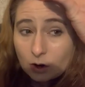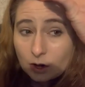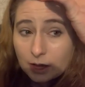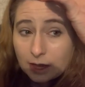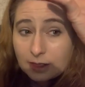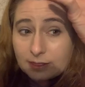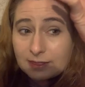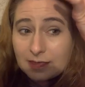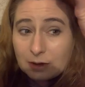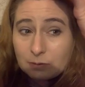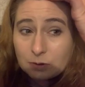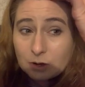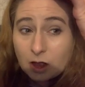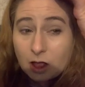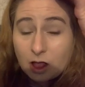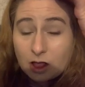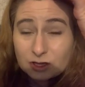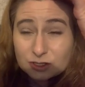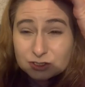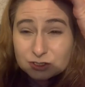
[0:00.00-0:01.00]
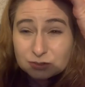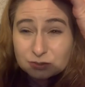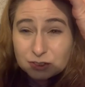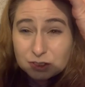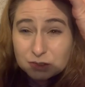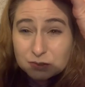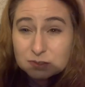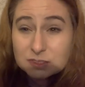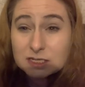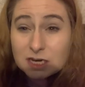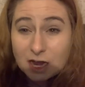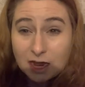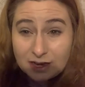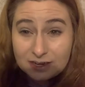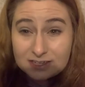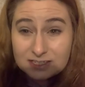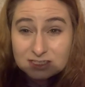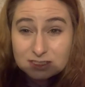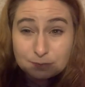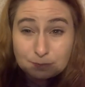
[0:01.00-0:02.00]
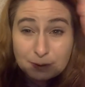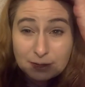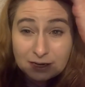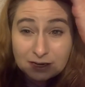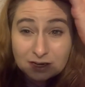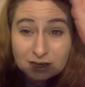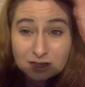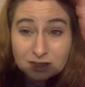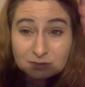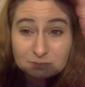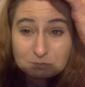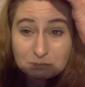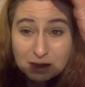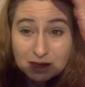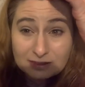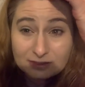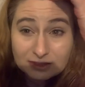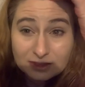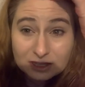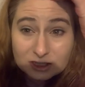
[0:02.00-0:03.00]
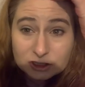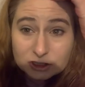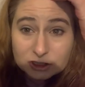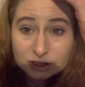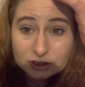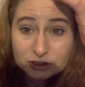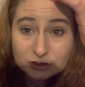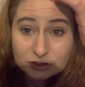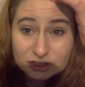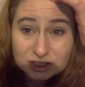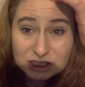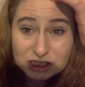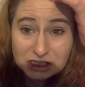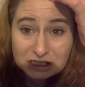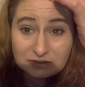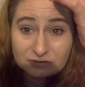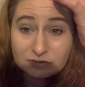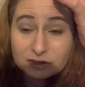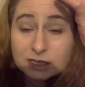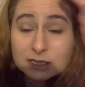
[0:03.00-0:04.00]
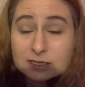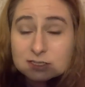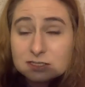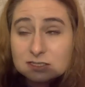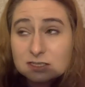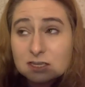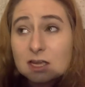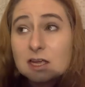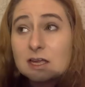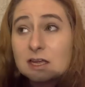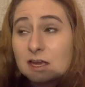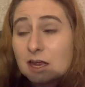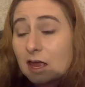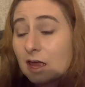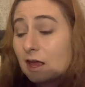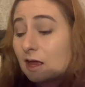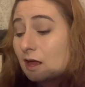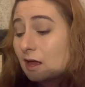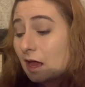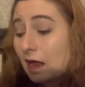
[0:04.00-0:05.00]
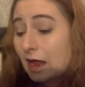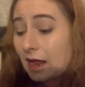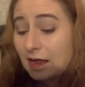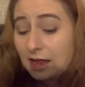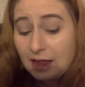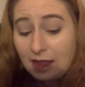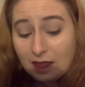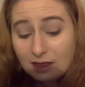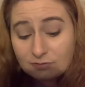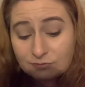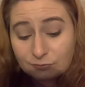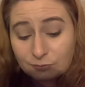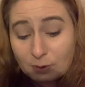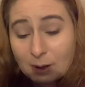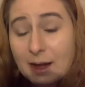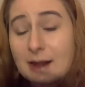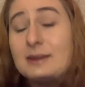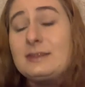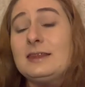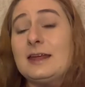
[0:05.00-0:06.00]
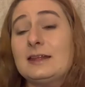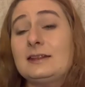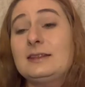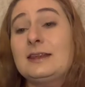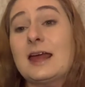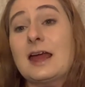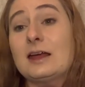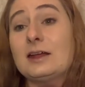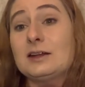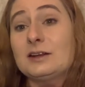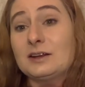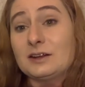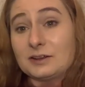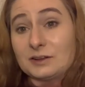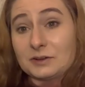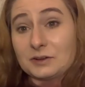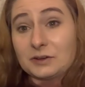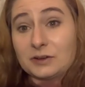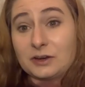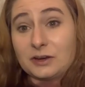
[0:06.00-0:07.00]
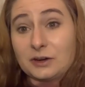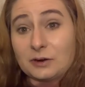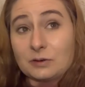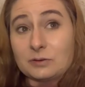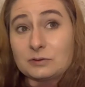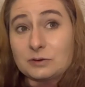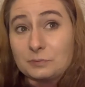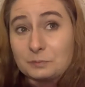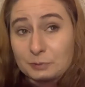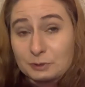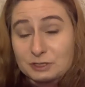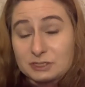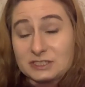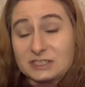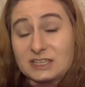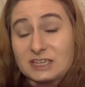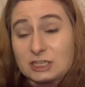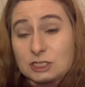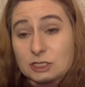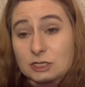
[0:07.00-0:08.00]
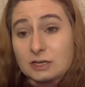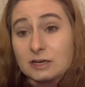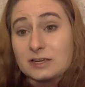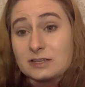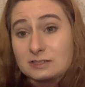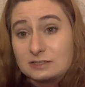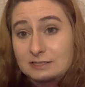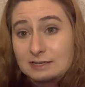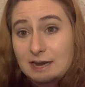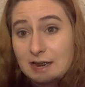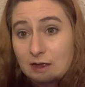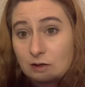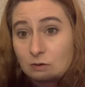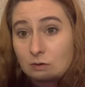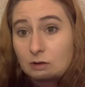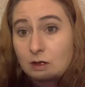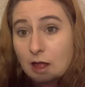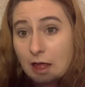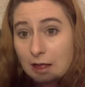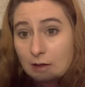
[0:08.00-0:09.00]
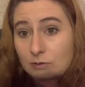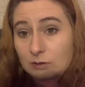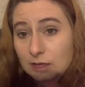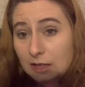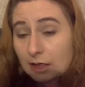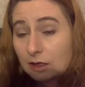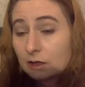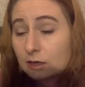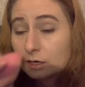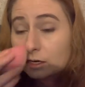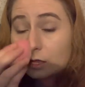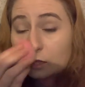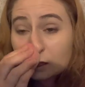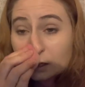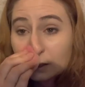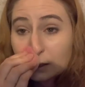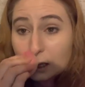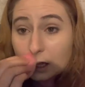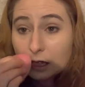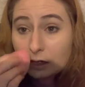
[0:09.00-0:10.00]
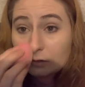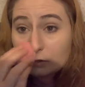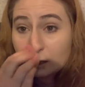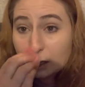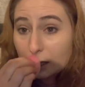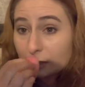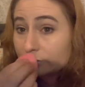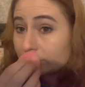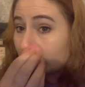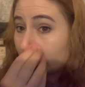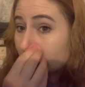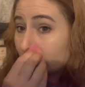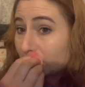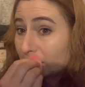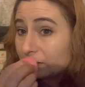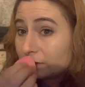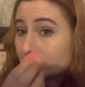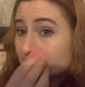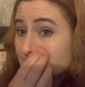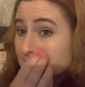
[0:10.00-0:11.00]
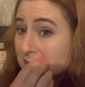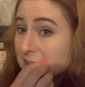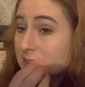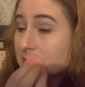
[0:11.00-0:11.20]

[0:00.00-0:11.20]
And they would also use an ice pick method to achieve this. I have read that that, you know, procedure is now outlawed. Outlawed, thank goodness.